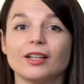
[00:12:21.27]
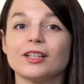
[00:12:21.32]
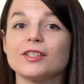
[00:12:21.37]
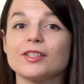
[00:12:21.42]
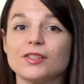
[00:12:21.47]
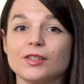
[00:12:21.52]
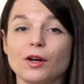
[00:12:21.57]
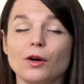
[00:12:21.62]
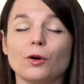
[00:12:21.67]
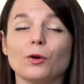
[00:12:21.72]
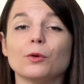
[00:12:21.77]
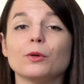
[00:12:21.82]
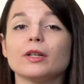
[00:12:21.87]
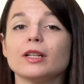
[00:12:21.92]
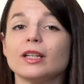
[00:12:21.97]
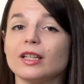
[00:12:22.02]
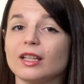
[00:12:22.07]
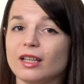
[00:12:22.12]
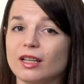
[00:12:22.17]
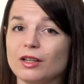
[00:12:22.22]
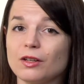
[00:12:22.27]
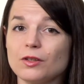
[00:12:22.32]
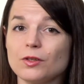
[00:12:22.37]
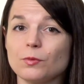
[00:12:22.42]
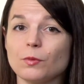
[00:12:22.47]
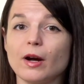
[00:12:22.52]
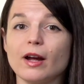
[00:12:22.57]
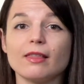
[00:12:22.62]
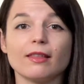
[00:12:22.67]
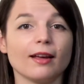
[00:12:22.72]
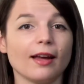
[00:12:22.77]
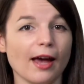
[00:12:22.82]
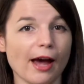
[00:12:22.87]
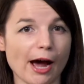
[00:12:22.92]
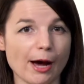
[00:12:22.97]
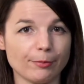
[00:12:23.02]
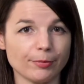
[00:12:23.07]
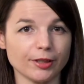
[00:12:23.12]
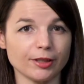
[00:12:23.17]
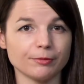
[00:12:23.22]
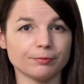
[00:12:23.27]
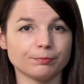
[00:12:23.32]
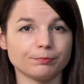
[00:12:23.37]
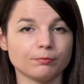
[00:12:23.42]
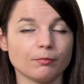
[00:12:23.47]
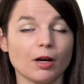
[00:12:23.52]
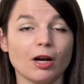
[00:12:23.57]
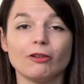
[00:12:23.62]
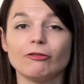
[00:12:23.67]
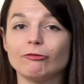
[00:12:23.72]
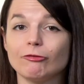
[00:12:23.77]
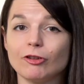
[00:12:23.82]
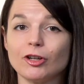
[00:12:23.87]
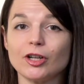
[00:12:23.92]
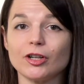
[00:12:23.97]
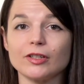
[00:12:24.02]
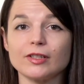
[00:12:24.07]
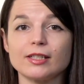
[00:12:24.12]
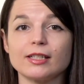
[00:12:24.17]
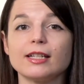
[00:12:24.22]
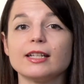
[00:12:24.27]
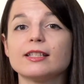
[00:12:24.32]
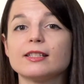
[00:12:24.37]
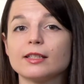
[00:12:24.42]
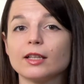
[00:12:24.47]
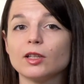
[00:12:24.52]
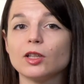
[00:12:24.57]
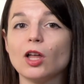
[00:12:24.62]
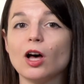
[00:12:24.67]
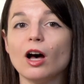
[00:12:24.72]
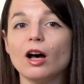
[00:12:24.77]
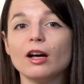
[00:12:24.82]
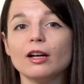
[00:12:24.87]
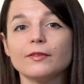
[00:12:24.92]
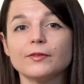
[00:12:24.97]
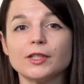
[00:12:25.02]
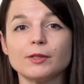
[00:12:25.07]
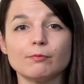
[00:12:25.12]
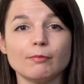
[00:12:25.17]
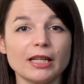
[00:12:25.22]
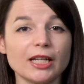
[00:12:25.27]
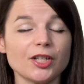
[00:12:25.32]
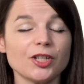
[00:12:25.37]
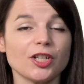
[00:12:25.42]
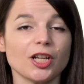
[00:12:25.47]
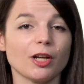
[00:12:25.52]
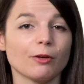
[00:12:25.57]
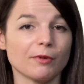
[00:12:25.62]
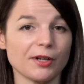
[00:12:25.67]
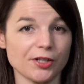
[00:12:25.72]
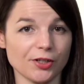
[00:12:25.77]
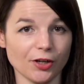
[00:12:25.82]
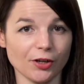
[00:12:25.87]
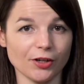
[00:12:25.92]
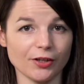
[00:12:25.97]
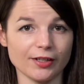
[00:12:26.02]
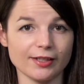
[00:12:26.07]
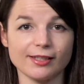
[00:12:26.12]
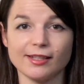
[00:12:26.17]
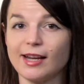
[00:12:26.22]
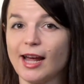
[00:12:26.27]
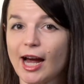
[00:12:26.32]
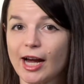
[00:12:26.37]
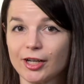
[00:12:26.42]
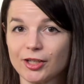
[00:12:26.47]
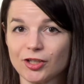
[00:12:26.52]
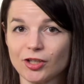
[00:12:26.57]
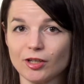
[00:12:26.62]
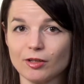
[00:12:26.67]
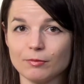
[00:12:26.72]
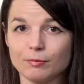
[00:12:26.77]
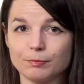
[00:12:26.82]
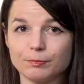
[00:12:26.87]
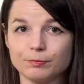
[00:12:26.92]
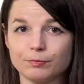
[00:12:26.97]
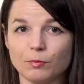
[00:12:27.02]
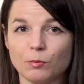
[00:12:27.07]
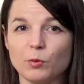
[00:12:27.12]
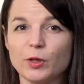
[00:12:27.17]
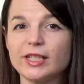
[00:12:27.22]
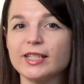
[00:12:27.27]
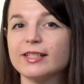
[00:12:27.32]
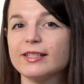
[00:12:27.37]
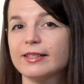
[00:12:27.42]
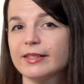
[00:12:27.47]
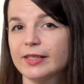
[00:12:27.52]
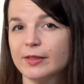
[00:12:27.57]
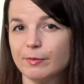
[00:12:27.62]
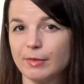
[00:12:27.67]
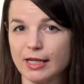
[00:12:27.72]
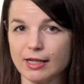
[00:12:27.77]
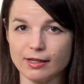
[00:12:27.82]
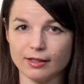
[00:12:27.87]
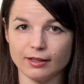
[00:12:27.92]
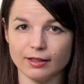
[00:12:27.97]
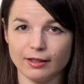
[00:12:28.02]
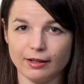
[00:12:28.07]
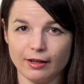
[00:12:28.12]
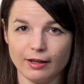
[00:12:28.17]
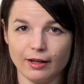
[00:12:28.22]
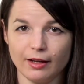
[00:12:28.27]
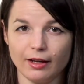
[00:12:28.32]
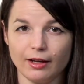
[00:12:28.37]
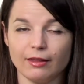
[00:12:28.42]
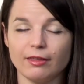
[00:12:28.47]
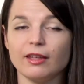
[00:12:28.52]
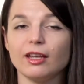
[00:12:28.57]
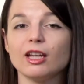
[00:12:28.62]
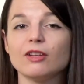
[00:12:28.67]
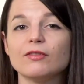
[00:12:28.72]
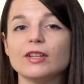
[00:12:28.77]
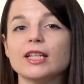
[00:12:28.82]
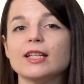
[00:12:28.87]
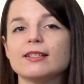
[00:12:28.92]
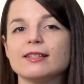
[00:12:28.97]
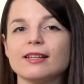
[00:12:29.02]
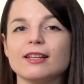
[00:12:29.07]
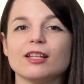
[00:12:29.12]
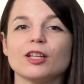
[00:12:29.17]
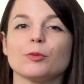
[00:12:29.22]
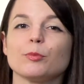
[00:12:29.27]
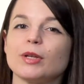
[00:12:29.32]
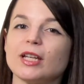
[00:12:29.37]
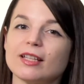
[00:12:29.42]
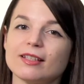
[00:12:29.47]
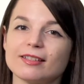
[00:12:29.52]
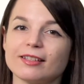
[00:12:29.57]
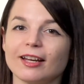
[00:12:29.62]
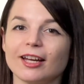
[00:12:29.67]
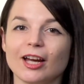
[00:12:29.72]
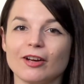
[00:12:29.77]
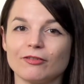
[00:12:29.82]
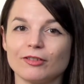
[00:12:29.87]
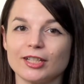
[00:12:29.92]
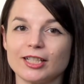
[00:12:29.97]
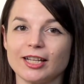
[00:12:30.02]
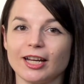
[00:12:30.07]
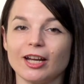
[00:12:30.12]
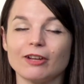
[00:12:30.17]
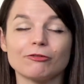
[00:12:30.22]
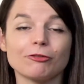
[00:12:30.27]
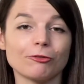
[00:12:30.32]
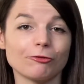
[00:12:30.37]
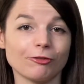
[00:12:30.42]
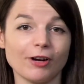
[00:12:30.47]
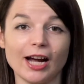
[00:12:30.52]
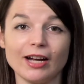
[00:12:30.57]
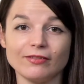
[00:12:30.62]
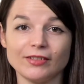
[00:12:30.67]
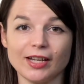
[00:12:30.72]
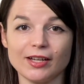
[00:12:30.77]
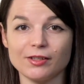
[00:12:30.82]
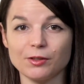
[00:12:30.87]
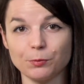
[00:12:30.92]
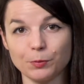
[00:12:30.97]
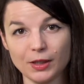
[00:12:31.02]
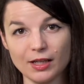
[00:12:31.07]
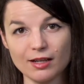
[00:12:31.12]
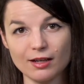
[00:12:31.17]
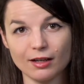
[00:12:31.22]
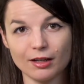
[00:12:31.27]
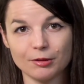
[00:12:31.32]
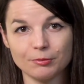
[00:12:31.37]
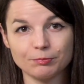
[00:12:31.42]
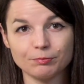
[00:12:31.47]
So, here's why they happen. First, it's the law of diminishing returns in action. What does this mean? Think of it as eating pizza every day for 5 days a week.